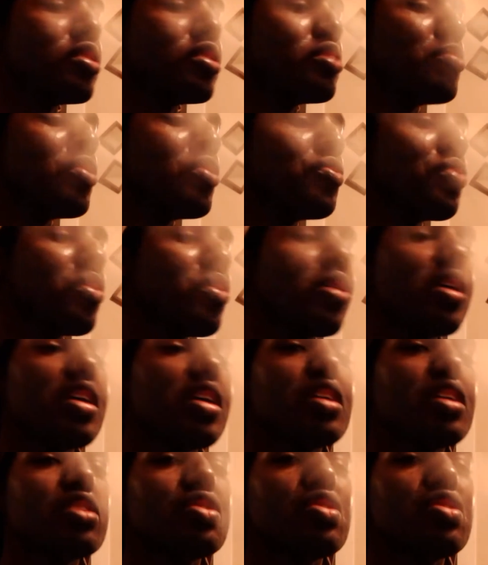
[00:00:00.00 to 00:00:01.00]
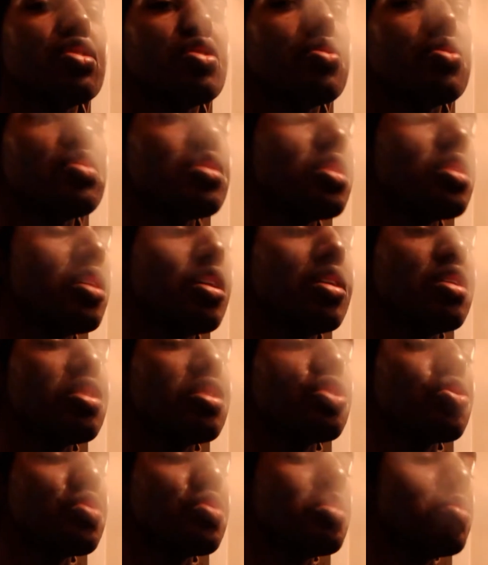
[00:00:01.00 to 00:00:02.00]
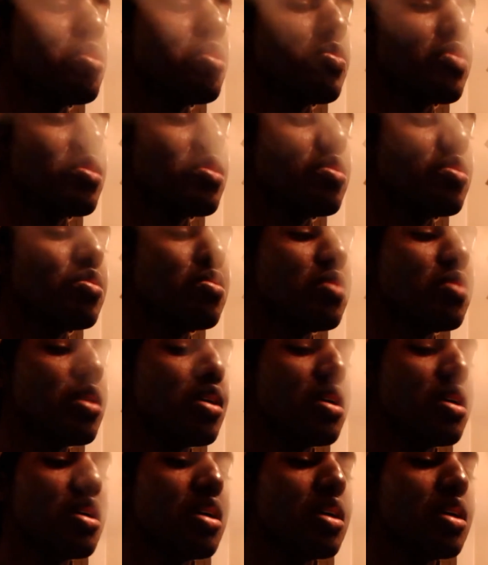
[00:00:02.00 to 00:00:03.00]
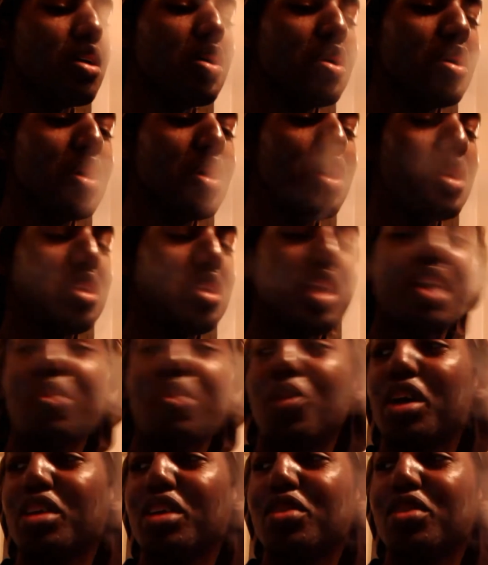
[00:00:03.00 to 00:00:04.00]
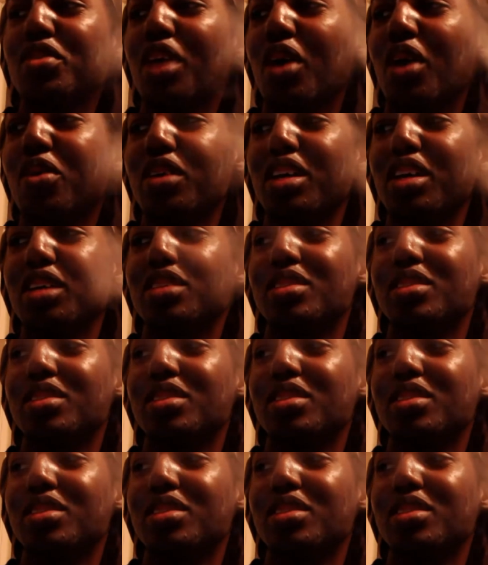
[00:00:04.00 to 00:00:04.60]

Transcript: first before introducing it in the treatment room. That way you don't